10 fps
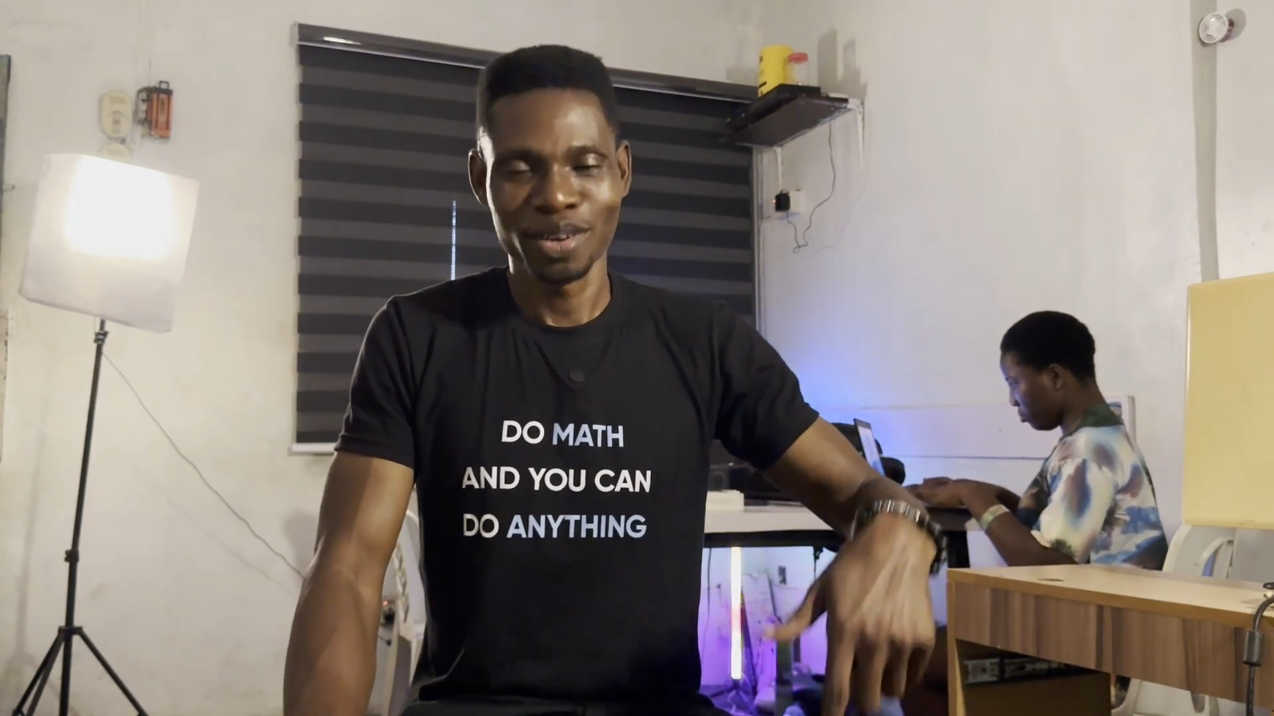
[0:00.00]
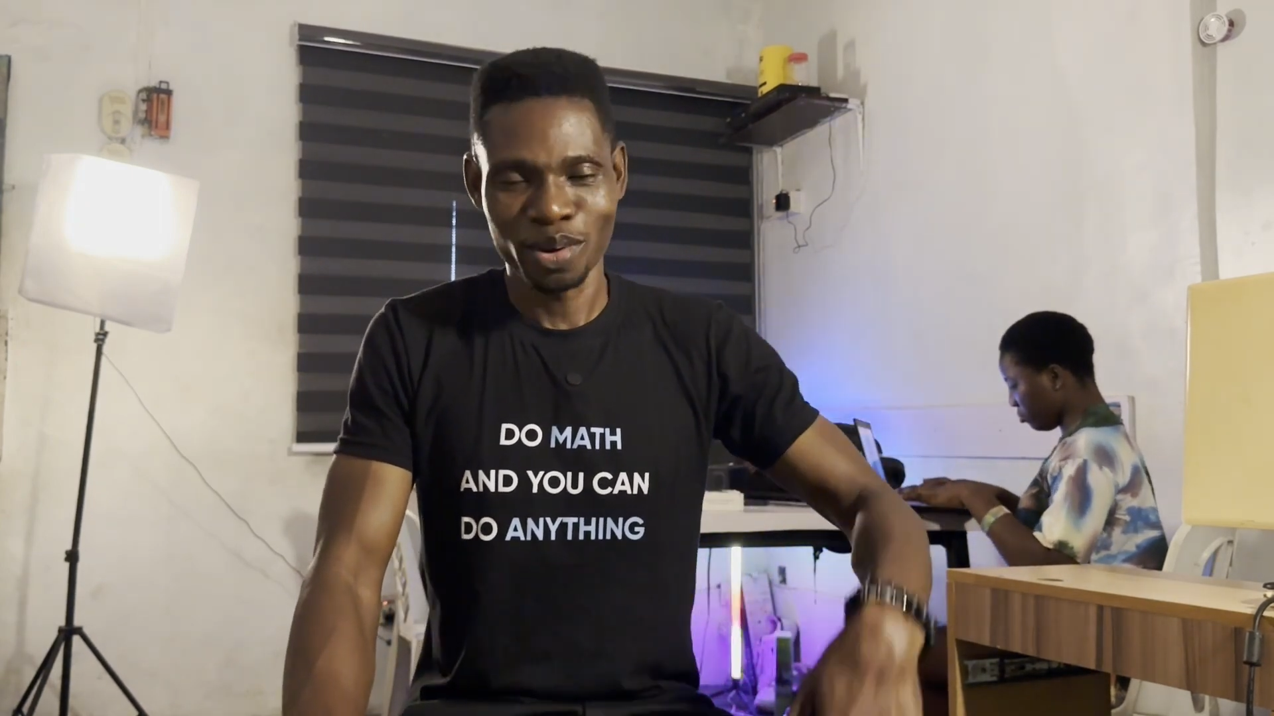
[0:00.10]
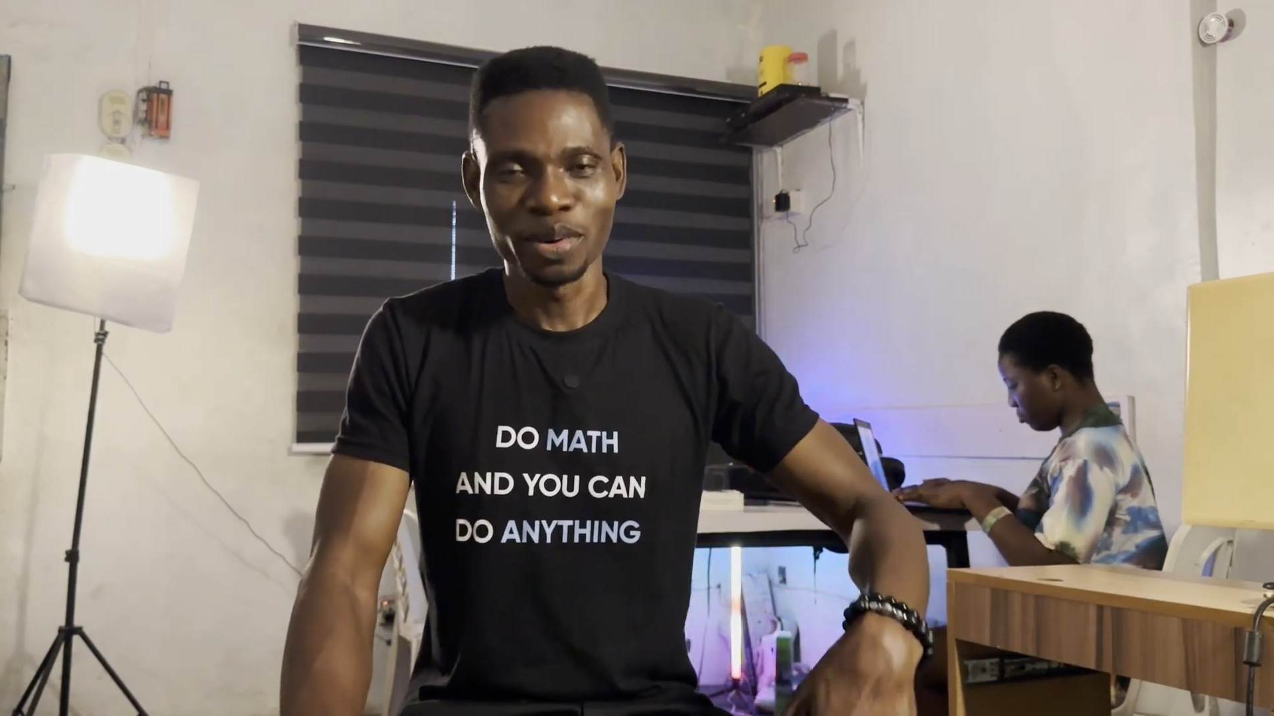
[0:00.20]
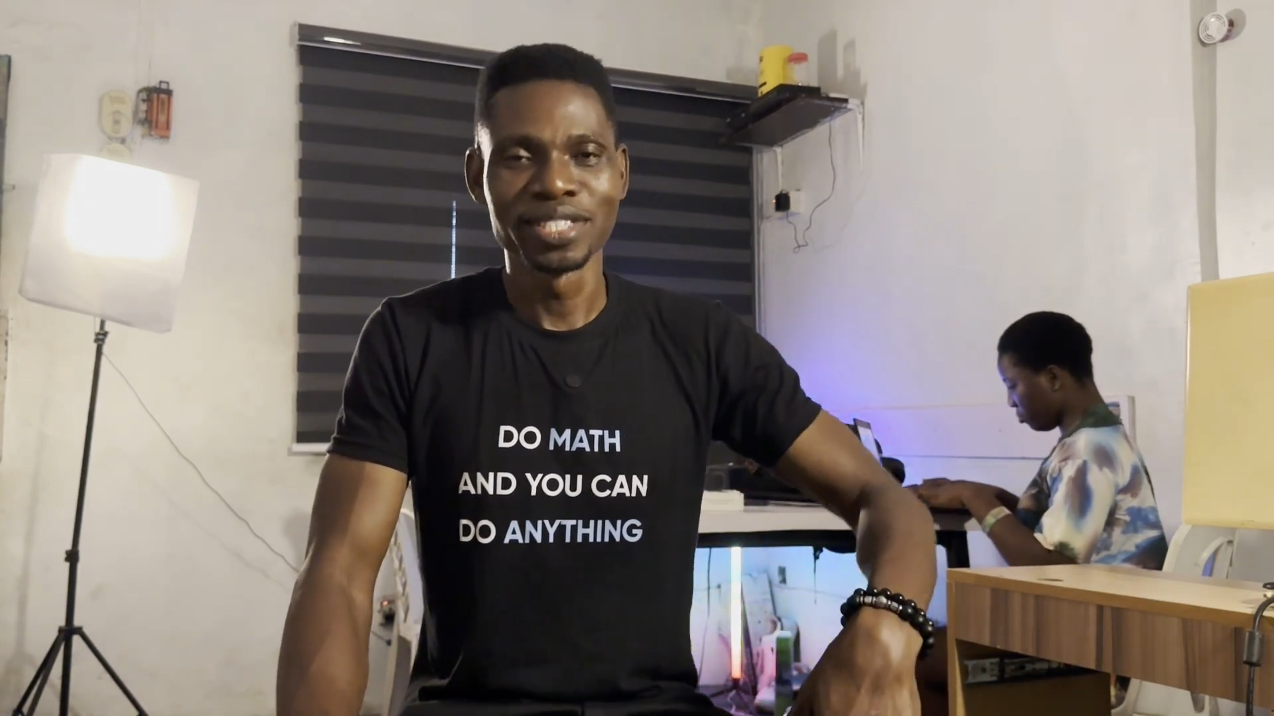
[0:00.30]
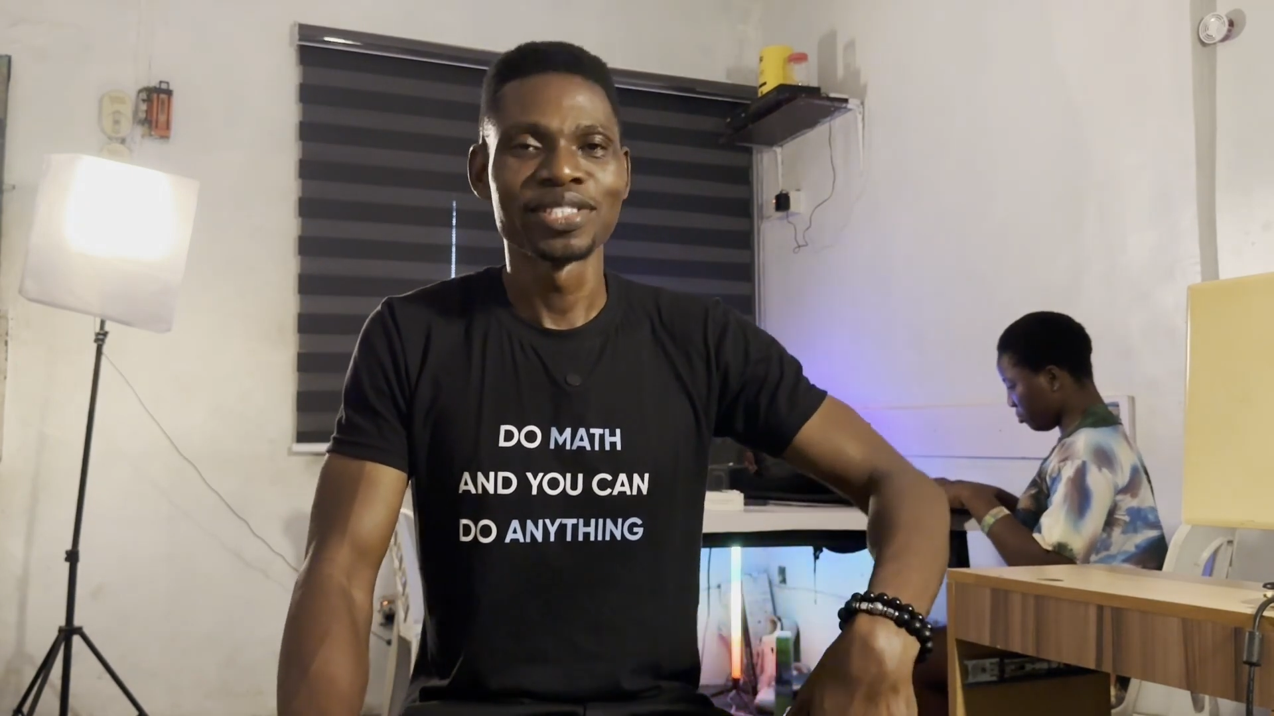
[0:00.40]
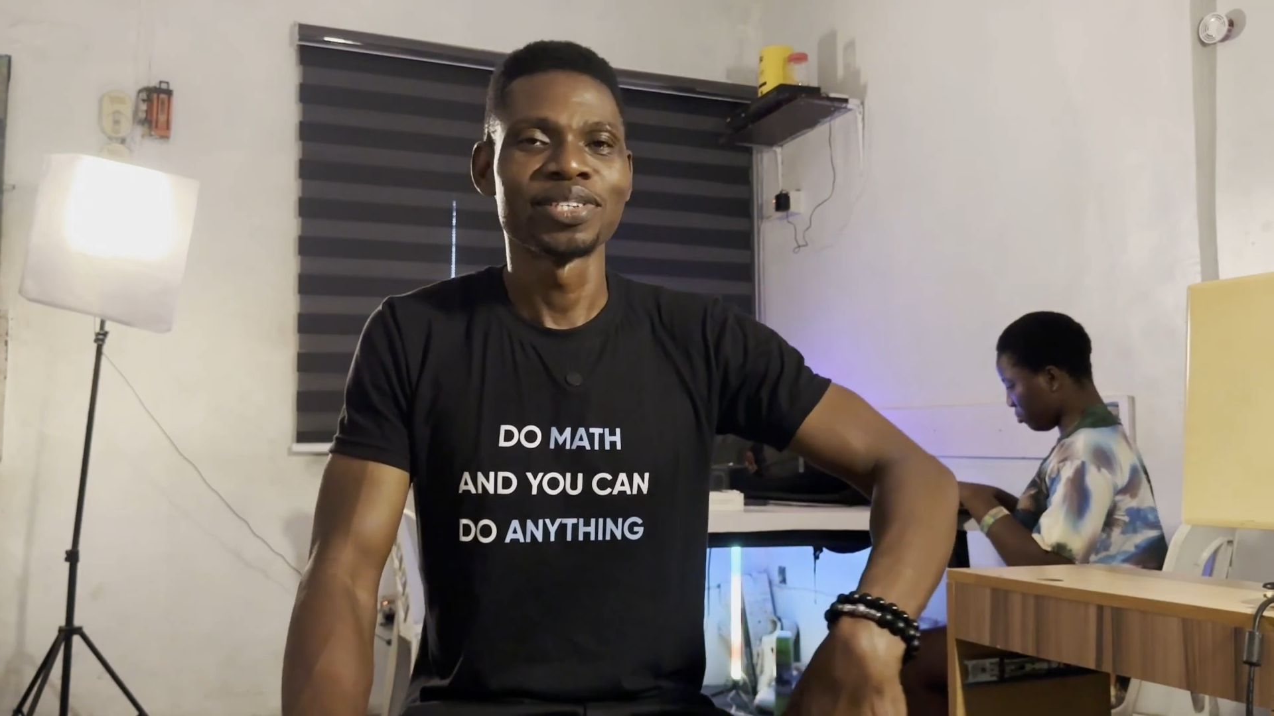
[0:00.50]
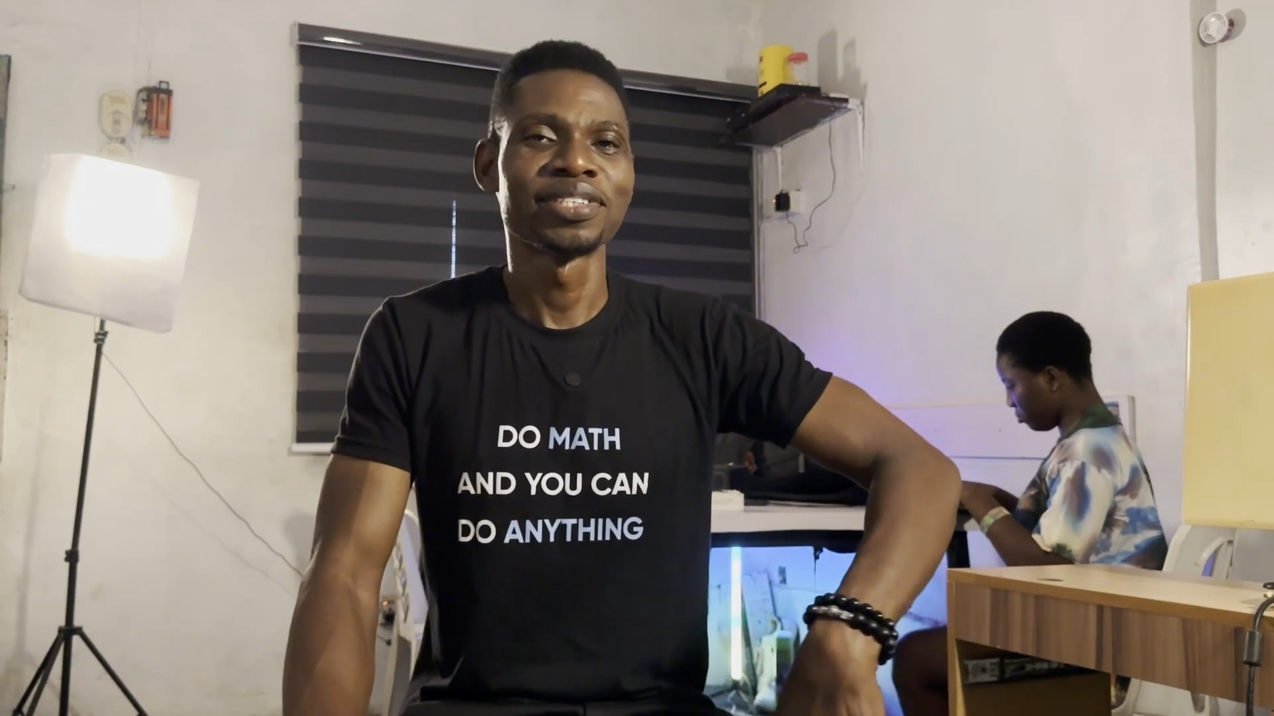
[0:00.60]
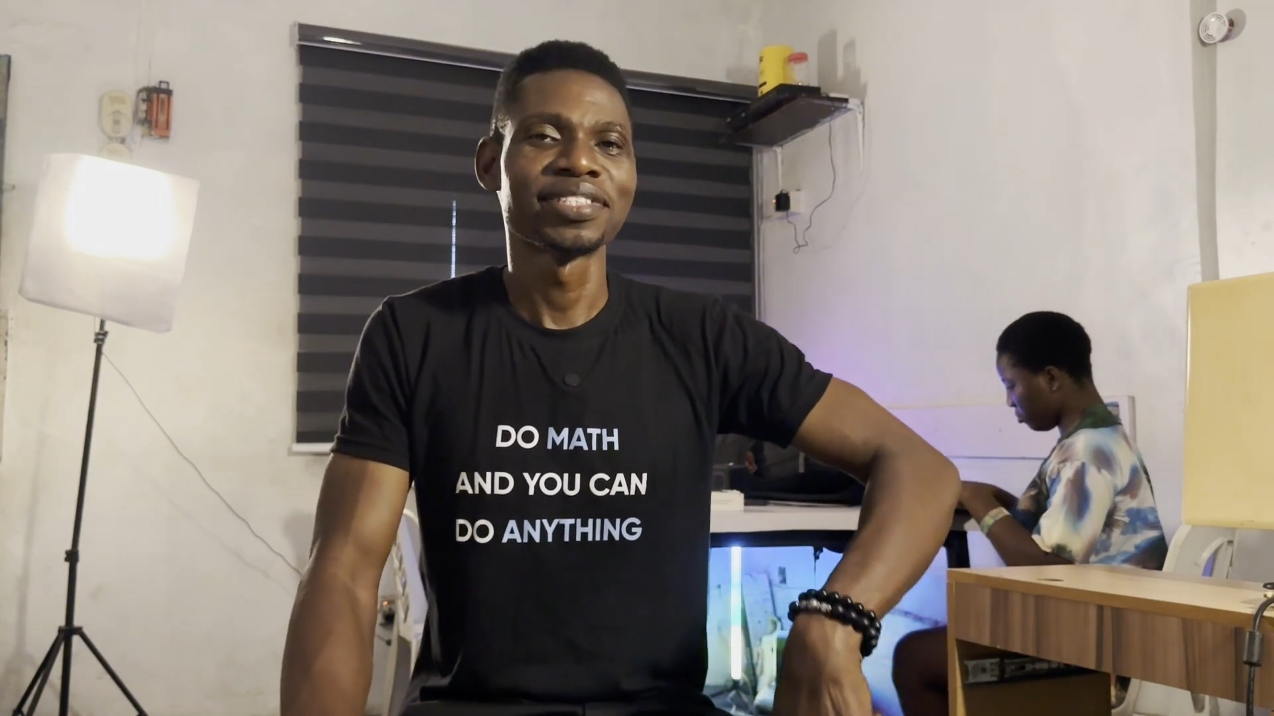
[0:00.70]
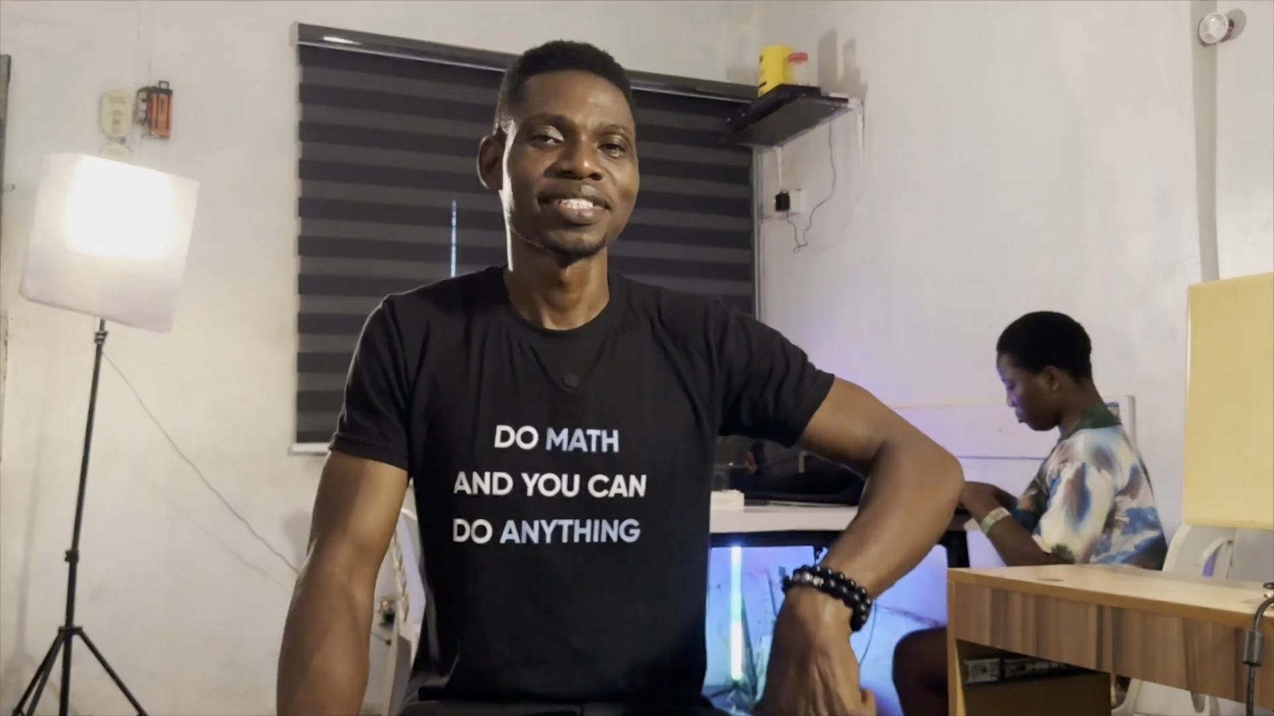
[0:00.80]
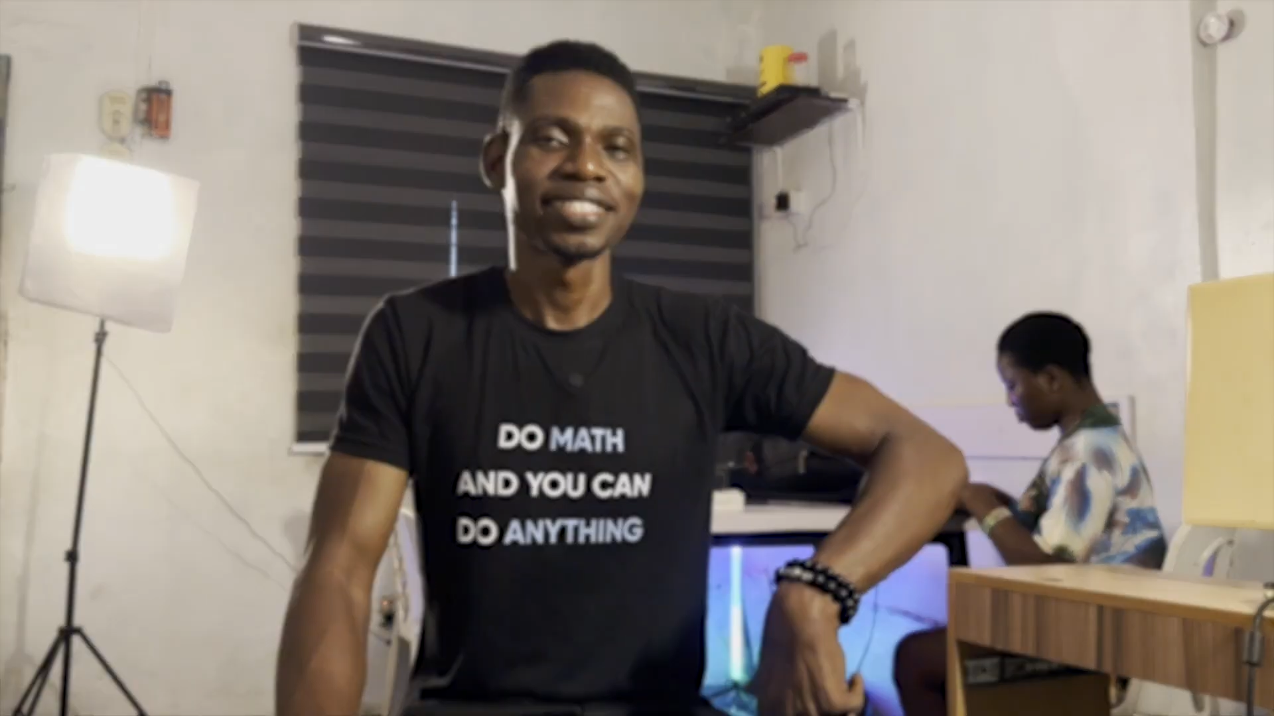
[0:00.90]

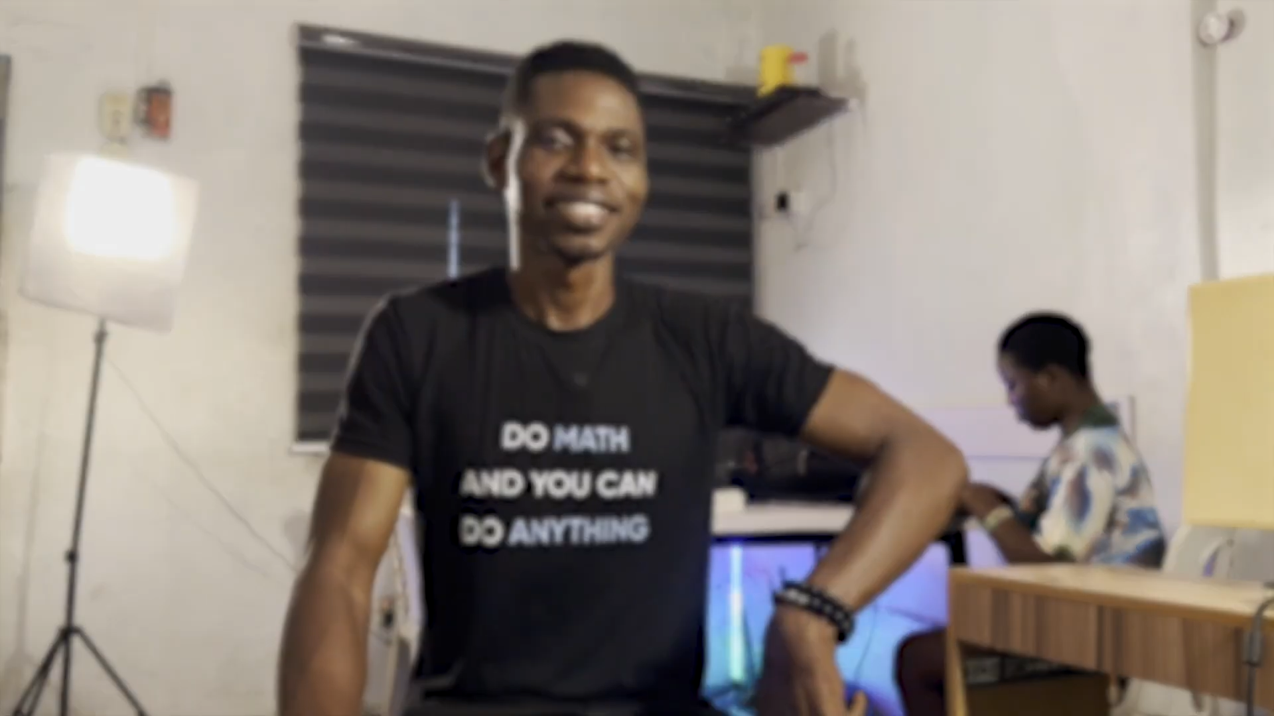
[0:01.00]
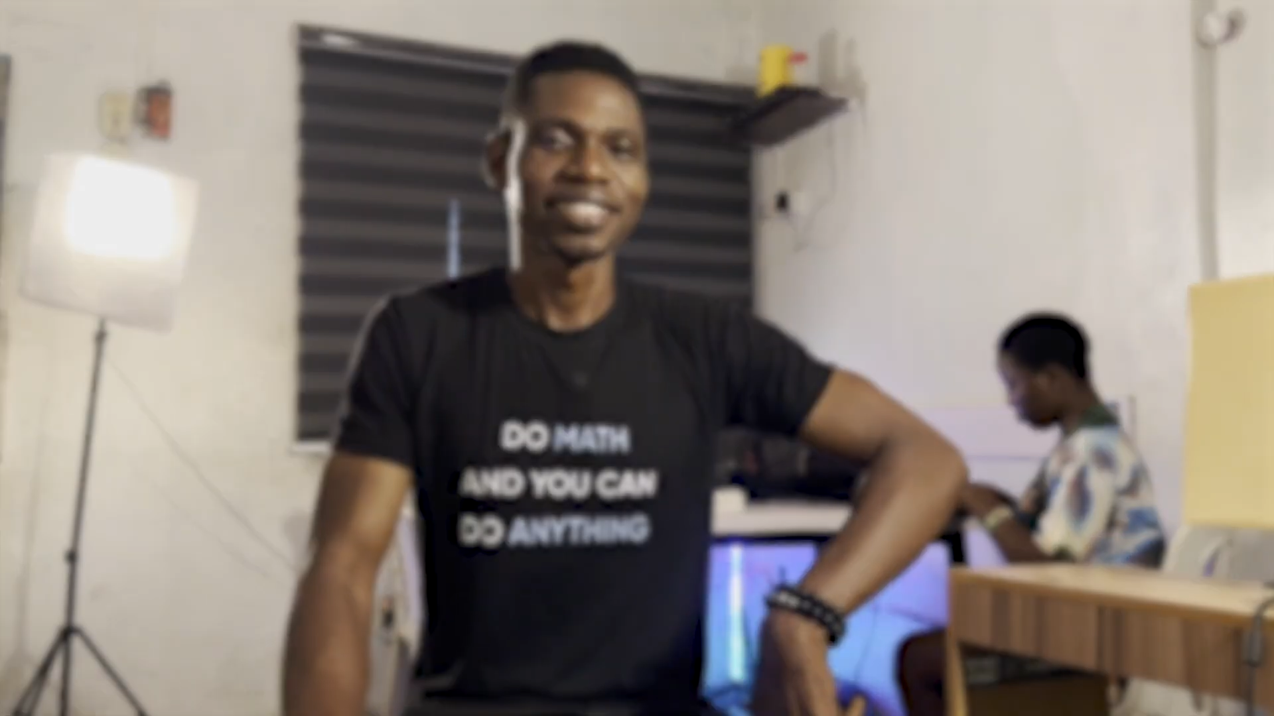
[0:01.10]
questions.